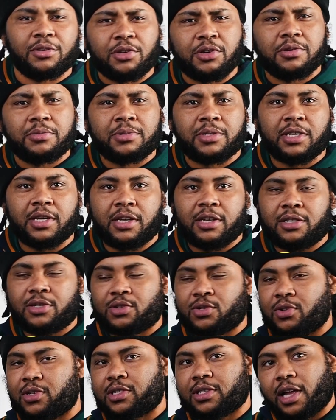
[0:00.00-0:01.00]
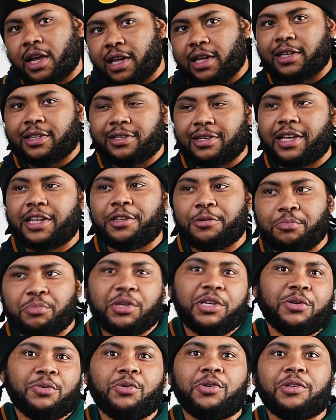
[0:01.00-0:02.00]
You know what I'm saying? So it's like let it
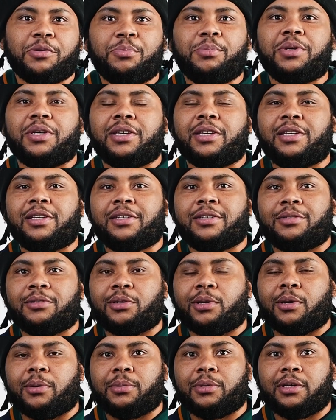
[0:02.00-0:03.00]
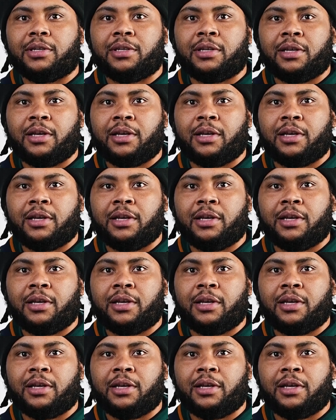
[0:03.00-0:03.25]
be what it be. You know what I mean?